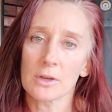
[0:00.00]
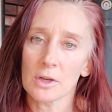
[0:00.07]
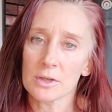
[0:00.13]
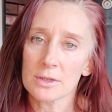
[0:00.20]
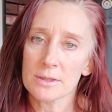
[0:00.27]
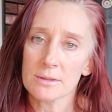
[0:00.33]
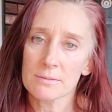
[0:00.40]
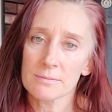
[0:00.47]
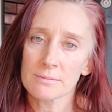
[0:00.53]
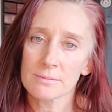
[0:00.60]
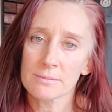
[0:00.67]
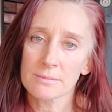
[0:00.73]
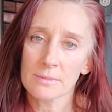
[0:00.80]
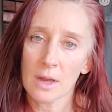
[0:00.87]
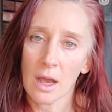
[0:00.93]
years
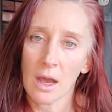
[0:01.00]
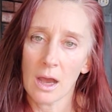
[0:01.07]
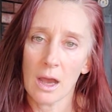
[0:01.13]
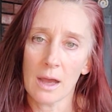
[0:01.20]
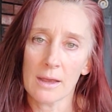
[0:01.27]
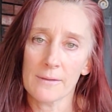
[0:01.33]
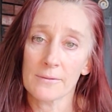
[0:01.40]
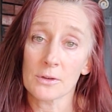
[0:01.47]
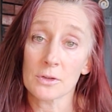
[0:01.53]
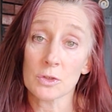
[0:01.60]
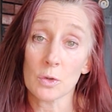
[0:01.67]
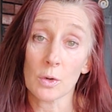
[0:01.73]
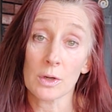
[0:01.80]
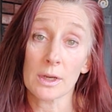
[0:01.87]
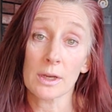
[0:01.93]
if they're
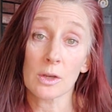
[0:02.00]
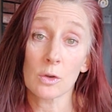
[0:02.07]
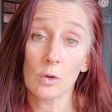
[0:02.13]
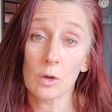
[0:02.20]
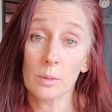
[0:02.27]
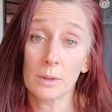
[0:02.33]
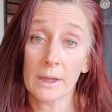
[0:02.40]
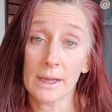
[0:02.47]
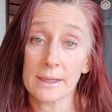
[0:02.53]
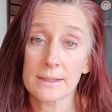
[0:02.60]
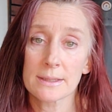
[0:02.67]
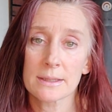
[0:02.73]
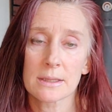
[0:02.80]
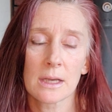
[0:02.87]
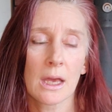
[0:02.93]
stored in a cool
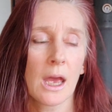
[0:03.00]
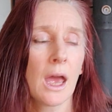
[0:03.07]
place.